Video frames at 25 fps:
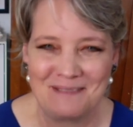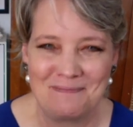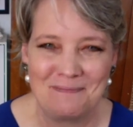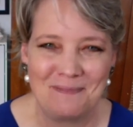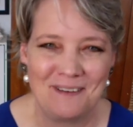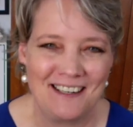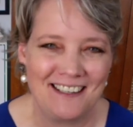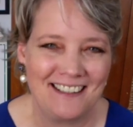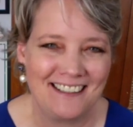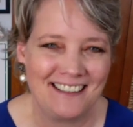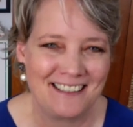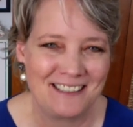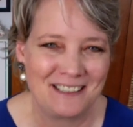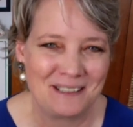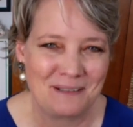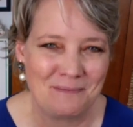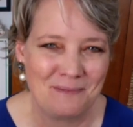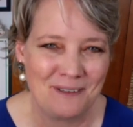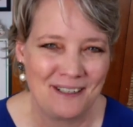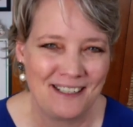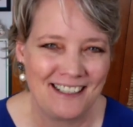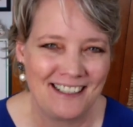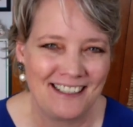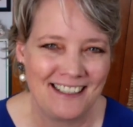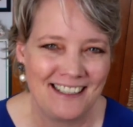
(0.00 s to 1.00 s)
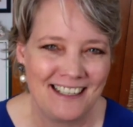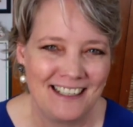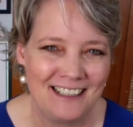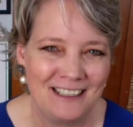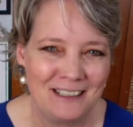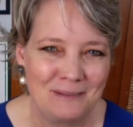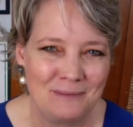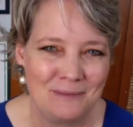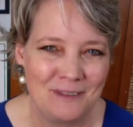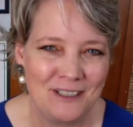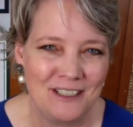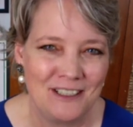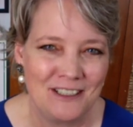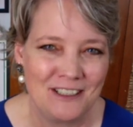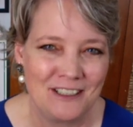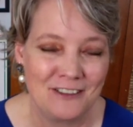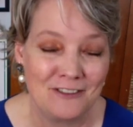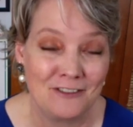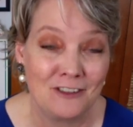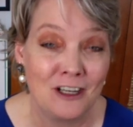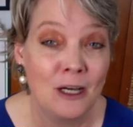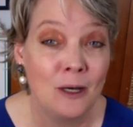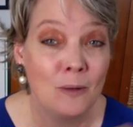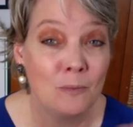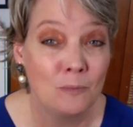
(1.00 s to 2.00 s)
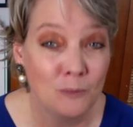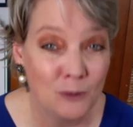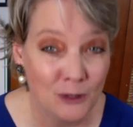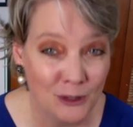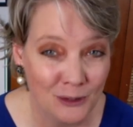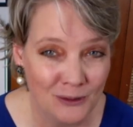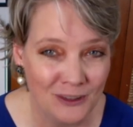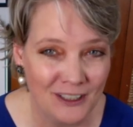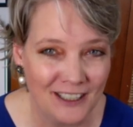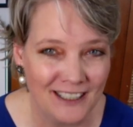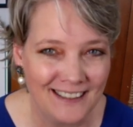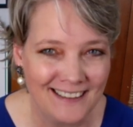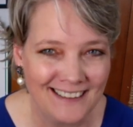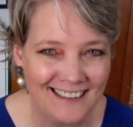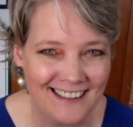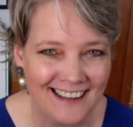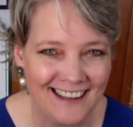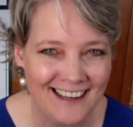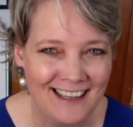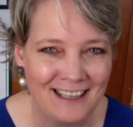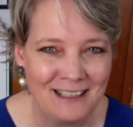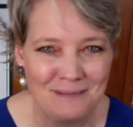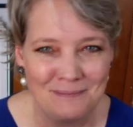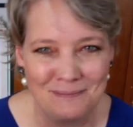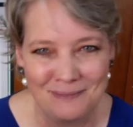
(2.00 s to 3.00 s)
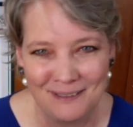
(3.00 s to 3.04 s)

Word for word: but I like to bring an element of beauty and